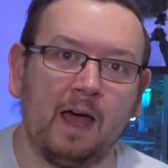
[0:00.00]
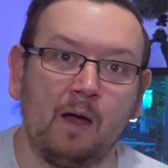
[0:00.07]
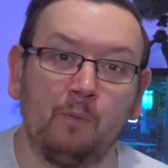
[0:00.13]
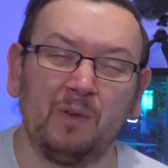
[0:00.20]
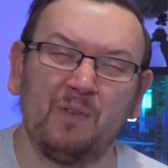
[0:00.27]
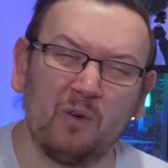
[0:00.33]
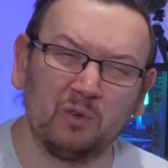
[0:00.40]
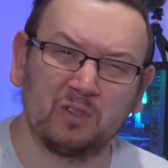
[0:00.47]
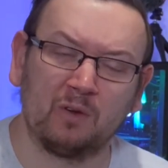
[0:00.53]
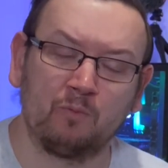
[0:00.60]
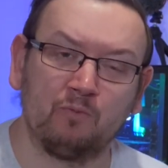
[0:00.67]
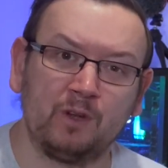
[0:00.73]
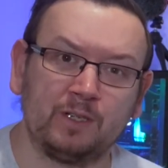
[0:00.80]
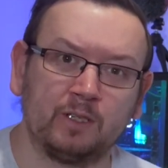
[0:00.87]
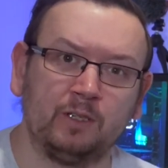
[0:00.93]
We've also
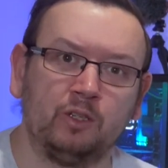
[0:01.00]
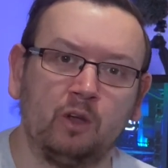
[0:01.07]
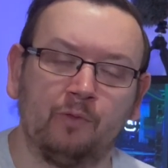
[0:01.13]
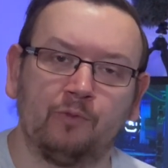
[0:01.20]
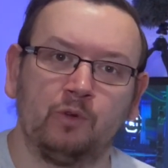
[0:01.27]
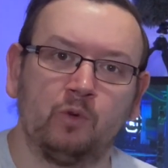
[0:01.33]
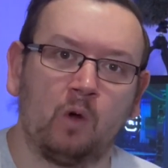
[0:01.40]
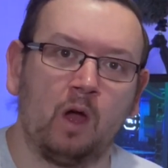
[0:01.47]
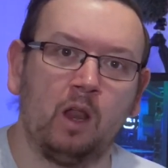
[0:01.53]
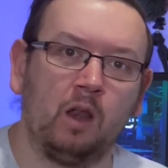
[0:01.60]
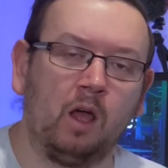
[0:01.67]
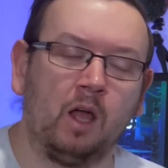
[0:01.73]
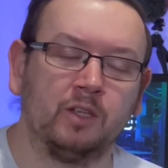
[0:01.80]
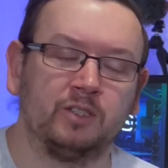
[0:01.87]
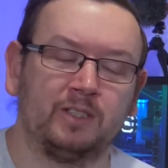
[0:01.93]
recently gone through quite a
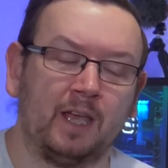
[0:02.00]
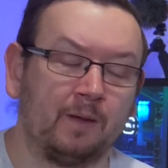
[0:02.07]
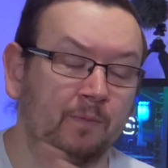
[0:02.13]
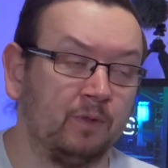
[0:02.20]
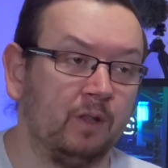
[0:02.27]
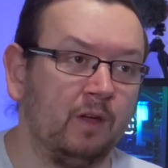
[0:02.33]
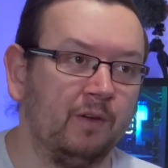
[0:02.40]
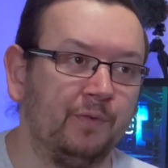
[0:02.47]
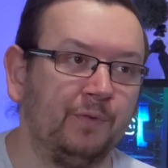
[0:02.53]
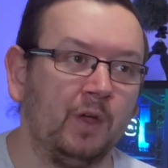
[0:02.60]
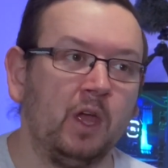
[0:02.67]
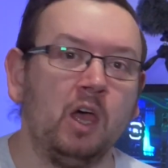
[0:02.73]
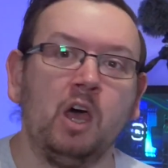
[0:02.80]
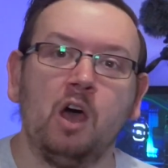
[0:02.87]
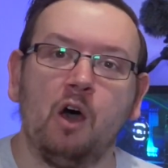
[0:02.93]
large segment of
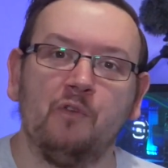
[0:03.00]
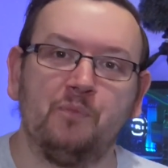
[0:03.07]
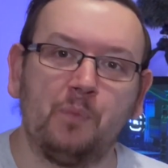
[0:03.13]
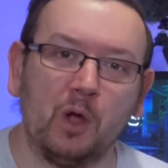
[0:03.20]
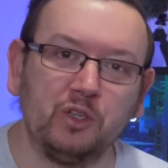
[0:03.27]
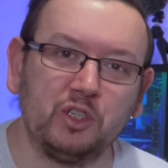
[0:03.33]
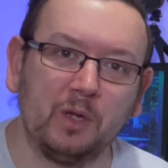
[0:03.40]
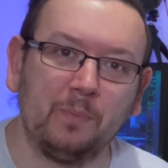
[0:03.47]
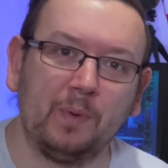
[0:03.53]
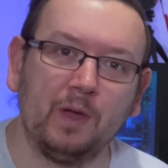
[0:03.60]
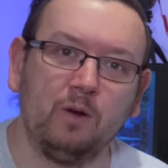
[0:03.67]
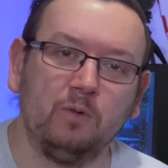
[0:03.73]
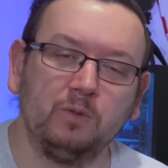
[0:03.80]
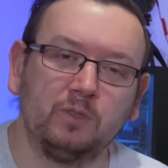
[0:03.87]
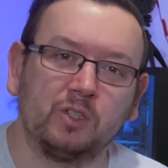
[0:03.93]
budget
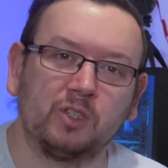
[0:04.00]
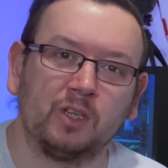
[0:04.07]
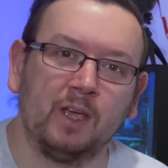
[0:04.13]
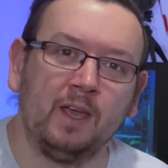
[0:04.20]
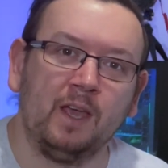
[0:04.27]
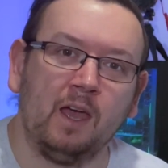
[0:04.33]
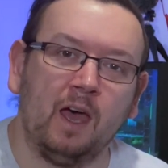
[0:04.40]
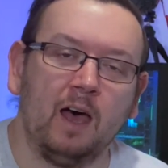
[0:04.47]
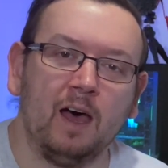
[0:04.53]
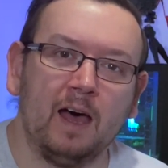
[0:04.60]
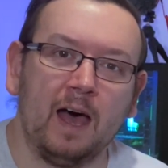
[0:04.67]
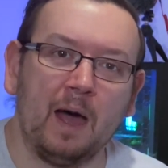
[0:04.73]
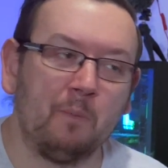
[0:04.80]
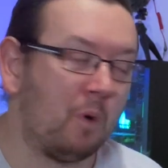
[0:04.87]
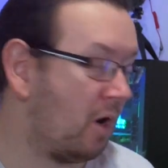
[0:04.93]
builds.
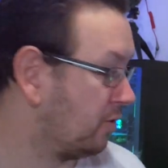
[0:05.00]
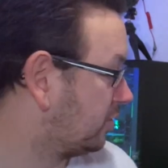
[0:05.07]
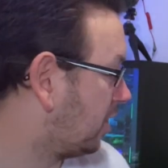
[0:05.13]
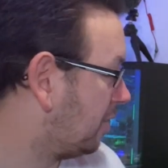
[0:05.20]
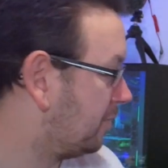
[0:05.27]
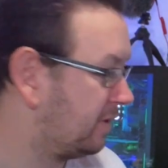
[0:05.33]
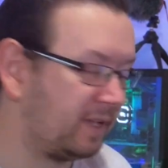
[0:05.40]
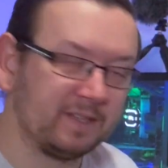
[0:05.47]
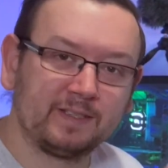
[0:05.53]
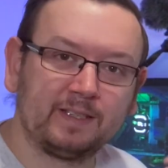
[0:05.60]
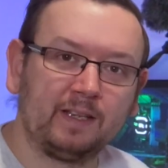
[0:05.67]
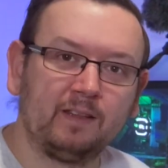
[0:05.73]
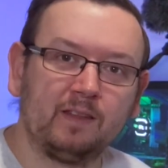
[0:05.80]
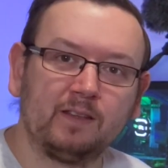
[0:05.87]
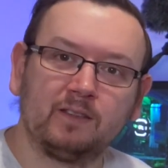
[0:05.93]
And whilst I would
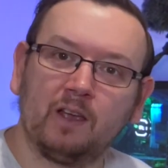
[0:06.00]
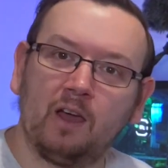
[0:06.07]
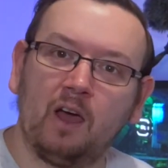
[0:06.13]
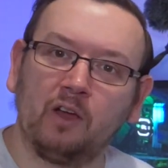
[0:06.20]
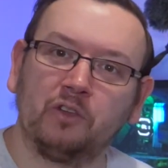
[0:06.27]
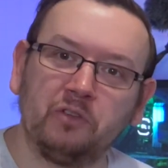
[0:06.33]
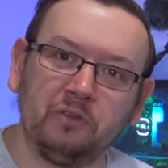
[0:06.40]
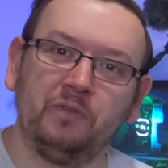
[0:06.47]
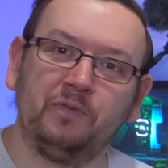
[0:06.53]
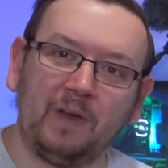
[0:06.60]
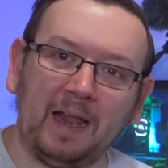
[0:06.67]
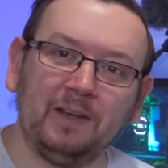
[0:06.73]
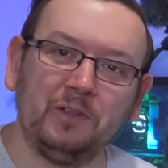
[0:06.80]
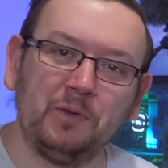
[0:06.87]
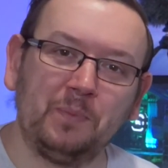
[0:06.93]
consider this a good
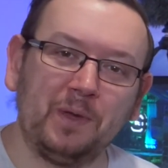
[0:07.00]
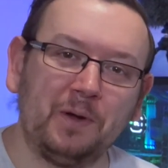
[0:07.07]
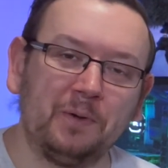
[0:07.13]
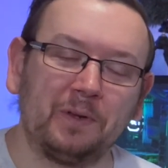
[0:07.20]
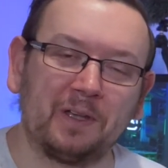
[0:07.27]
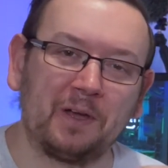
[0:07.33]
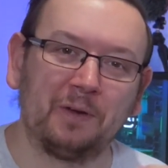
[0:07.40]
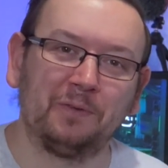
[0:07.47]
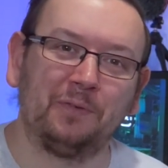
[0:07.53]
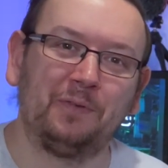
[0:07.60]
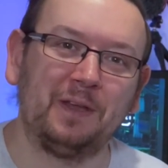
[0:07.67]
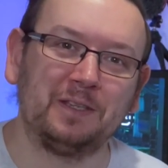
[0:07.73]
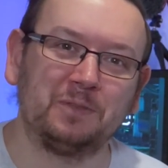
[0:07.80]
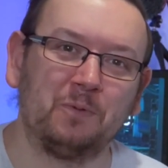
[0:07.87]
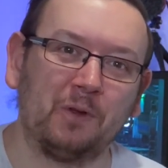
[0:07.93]
value build, it kind of
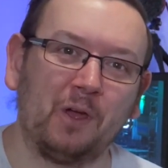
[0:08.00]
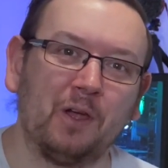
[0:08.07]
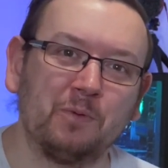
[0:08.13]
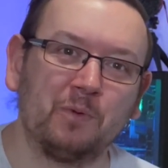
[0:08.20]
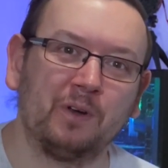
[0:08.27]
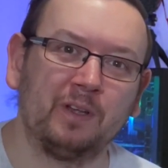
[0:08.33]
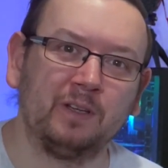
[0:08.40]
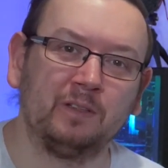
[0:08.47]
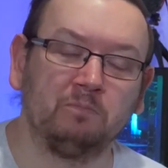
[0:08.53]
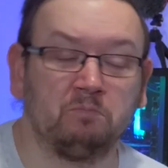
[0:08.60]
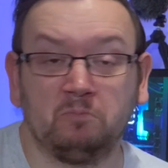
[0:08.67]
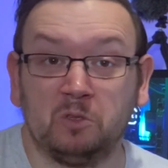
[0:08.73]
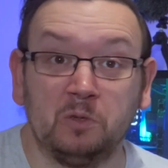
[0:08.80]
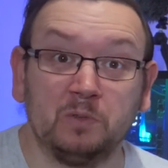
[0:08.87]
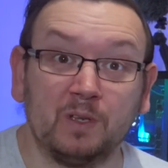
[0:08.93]
fits what I want to
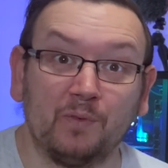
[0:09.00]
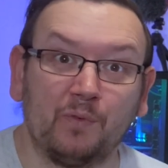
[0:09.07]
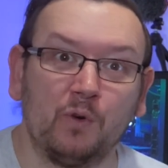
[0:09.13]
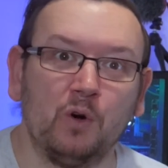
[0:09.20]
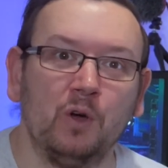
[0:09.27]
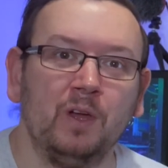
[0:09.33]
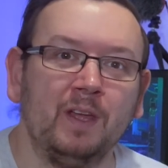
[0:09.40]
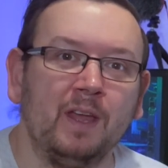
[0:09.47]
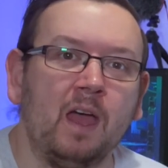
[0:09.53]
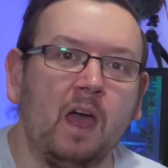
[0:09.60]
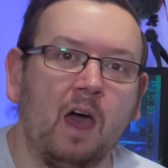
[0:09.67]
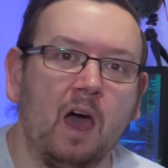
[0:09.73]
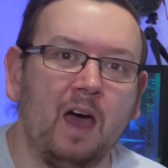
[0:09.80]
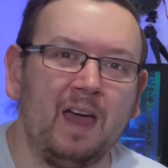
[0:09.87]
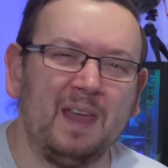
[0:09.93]
use it for,
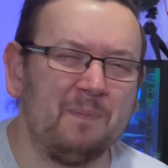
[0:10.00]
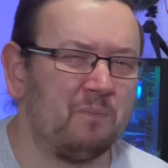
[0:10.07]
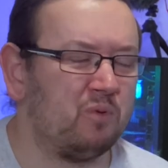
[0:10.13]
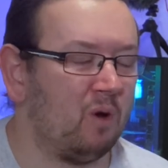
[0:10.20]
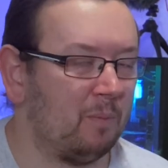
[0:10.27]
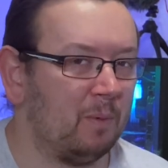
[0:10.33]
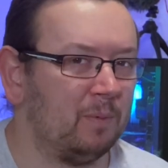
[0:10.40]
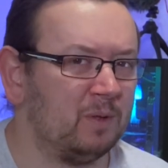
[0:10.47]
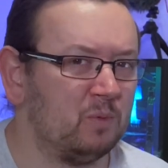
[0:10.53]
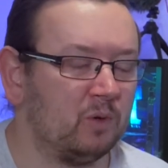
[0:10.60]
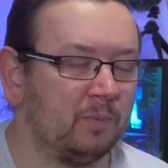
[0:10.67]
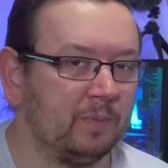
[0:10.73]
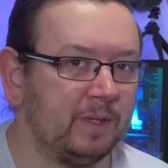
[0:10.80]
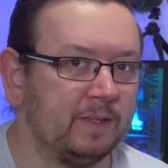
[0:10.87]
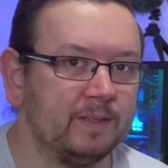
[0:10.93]
it probably
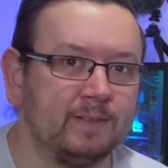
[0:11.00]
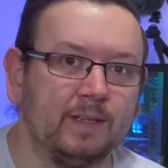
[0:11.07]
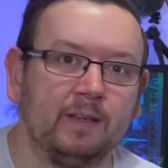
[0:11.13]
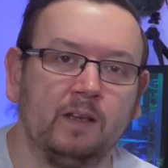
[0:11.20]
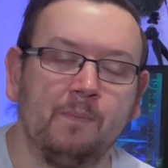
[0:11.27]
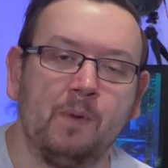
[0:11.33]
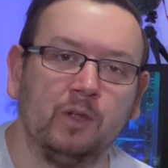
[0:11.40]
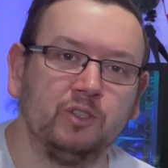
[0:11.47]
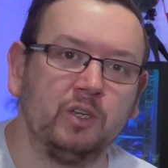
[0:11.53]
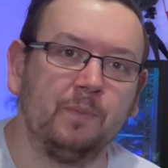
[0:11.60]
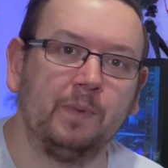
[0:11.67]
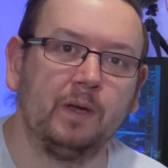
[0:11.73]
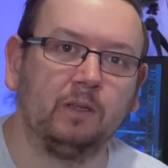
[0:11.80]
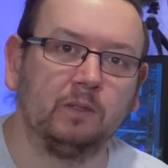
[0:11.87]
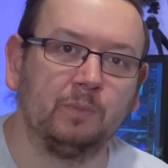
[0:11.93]
wouldn't be considered a budget
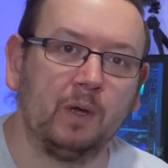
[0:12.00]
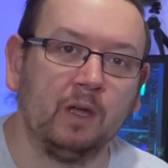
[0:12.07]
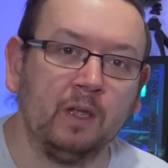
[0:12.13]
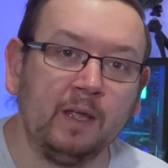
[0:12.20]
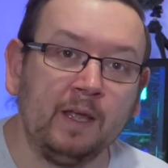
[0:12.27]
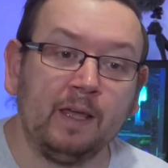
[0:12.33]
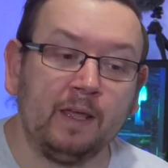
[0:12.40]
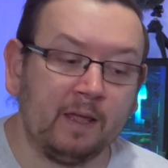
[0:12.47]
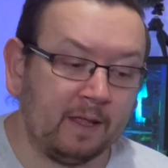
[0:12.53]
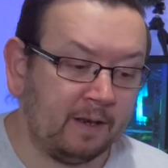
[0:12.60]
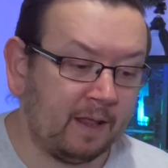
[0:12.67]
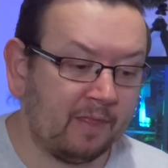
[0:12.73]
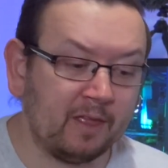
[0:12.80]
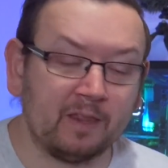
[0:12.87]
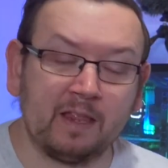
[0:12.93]
build. But
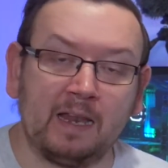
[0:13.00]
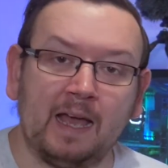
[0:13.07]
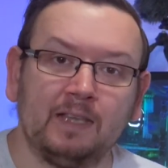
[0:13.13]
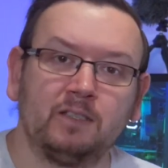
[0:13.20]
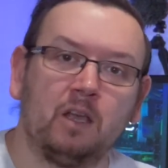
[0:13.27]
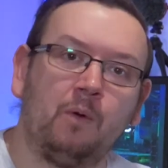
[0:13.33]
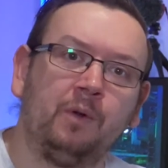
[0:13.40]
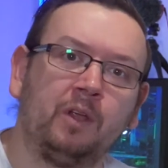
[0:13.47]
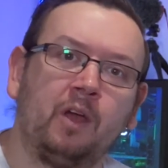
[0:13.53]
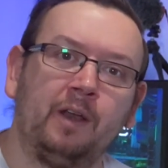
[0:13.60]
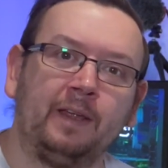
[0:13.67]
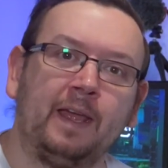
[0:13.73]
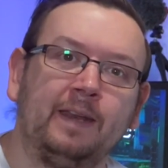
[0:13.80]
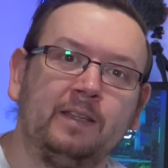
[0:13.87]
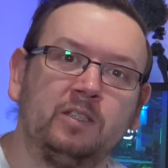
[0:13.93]
nevertheless, I want to kind of
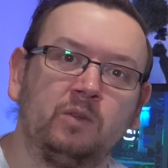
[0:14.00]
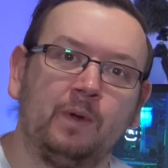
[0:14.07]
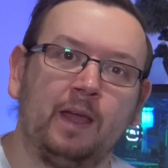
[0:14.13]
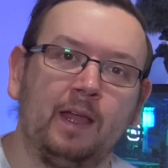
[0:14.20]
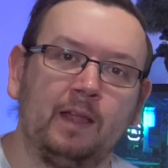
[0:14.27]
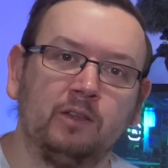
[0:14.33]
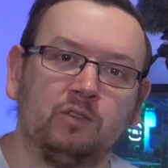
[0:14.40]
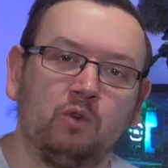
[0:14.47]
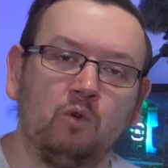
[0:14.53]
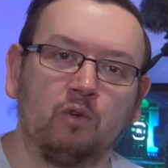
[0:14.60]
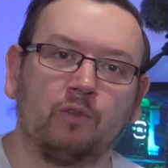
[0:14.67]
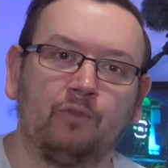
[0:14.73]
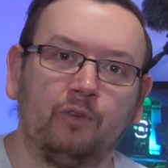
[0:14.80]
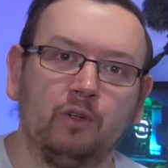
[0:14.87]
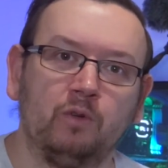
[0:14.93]
get into it and talk
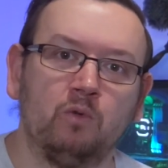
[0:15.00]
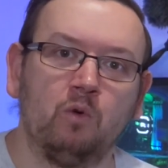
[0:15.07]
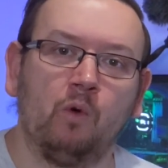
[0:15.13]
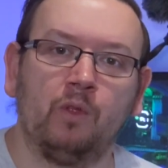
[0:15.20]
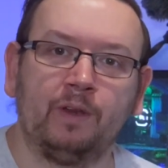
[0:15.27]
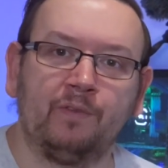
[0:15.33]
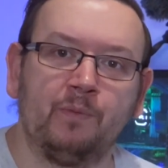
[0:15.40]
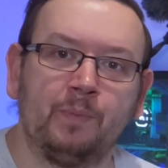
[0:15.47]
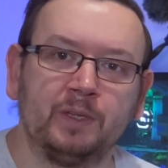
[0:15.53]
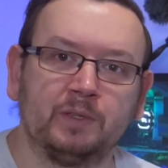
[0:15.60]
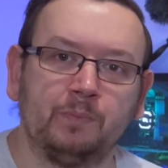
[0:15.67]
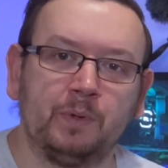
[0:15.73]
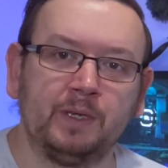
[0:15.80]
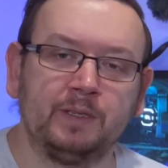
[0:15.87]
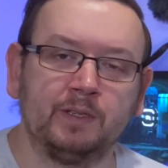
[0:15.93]
through all the different bits and
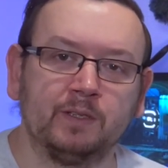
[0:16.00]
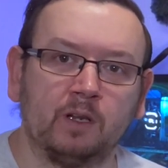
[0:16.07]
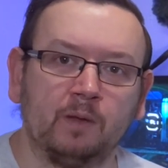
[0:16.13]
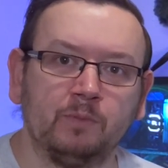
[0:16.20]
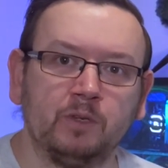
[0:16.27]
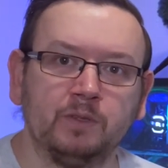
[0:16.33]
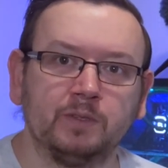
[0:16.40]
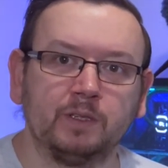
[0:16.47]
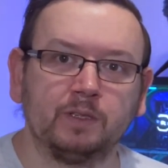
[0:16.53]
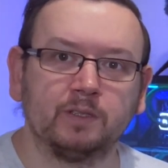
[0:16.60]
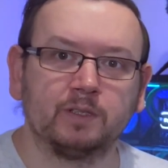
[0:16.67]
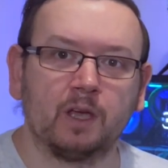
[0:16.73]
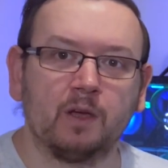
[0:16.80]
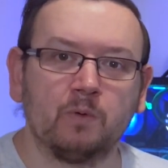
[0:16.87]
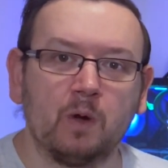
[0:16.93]
pieces that I'm using.
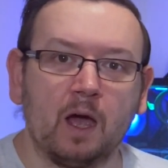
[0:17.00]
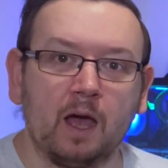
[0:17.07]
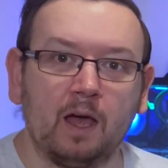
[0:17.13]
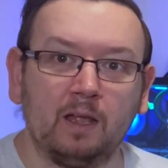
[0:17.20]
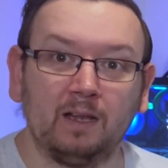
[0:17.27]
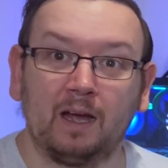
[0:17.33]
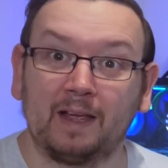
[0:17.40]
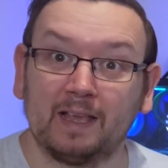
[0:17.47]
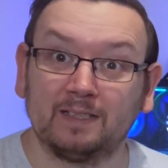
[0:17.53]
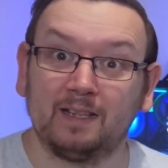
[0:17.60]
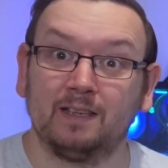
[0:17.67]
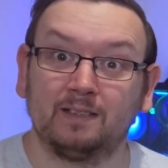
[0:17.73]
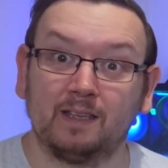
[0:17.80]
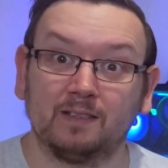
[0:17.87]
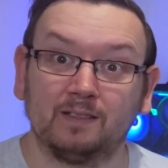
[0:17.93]
So I guess
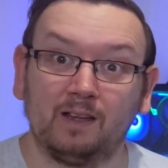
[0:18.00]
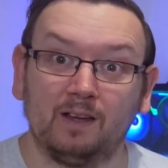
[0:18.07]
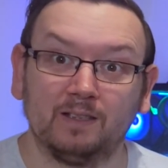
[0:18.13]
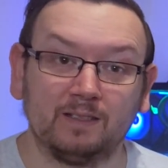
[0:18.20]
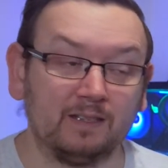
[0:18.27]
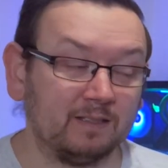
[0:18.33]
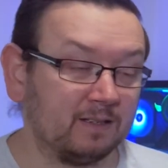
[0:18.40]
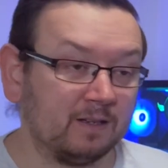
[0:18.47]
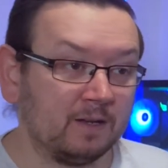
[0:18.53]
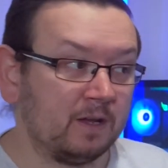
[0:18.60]
let's get started.